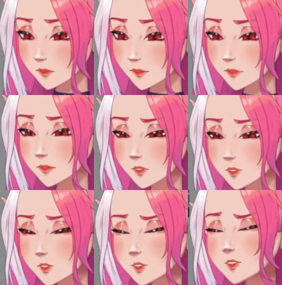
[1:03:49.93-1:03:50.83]
All
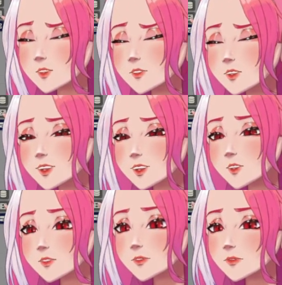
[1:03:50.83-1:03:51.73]
right.
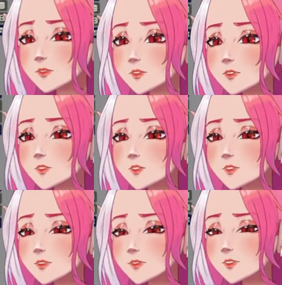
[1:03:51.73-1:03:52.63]

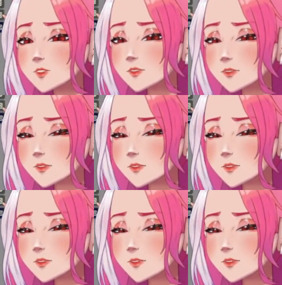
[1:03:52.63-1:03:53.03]
Let's see.